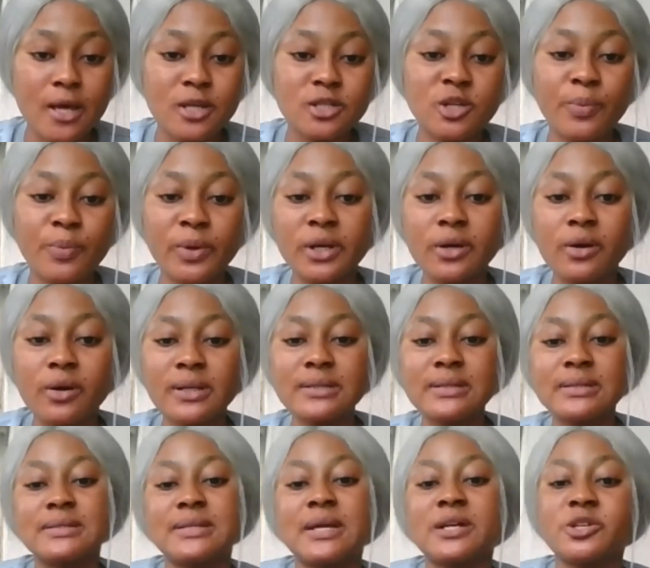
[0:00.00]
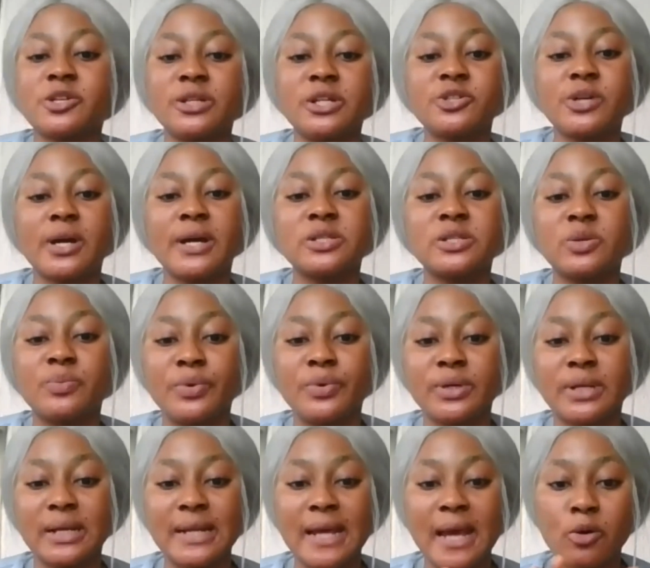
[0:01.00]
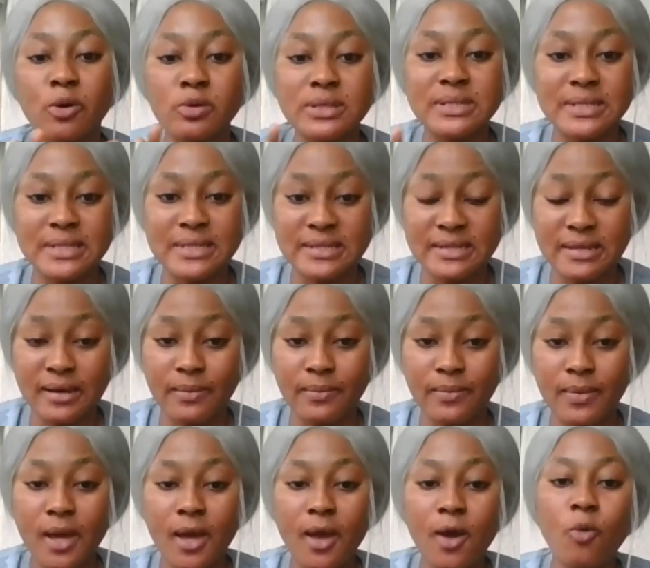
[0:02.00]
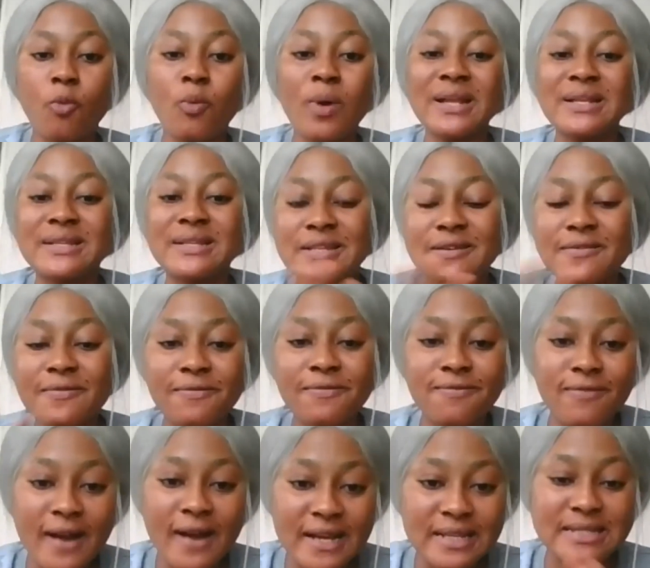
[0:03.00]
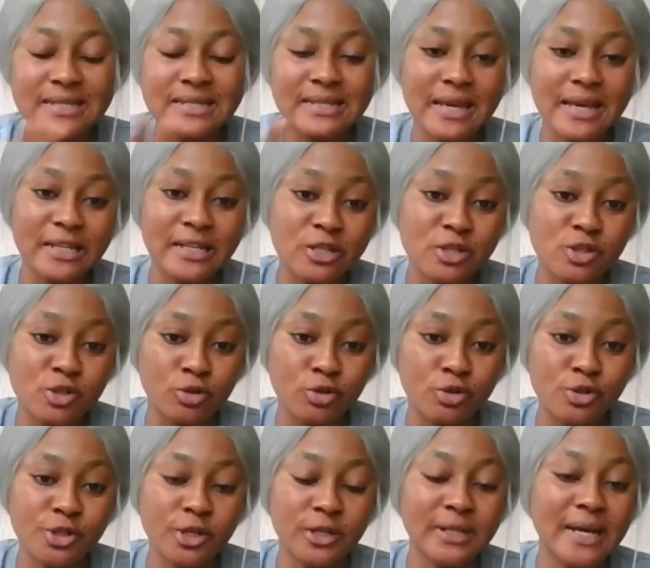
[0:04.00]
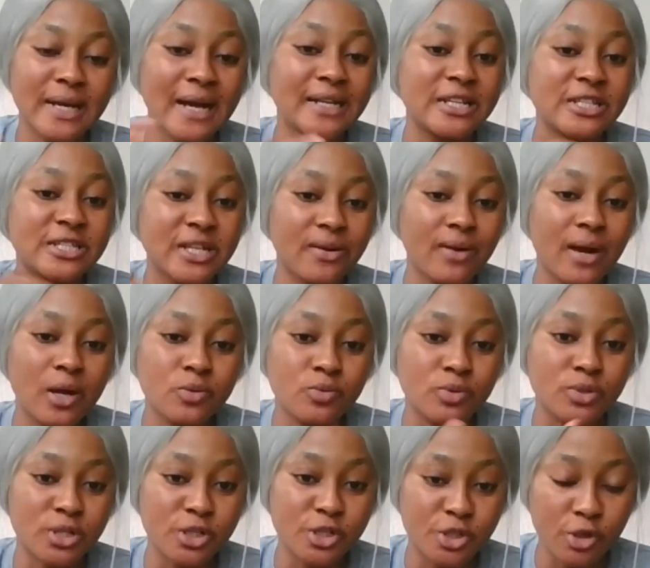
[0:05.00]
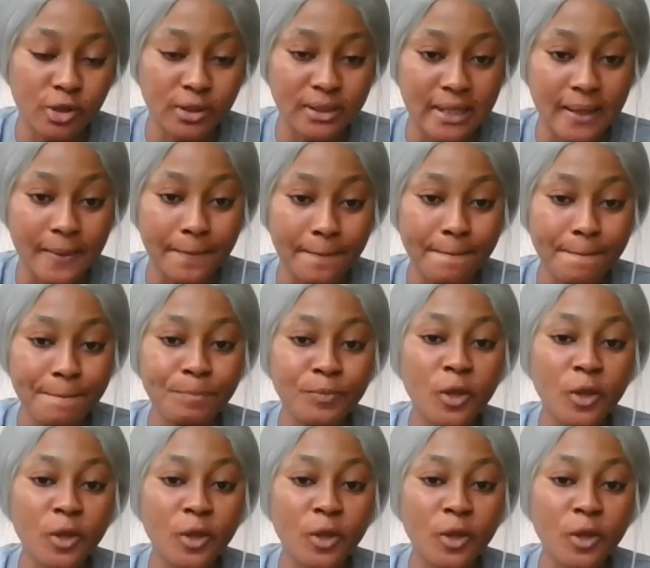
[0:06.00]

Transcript: So Polygon is actually trying to build an ecosystem where different scaling solutions can interact with each other,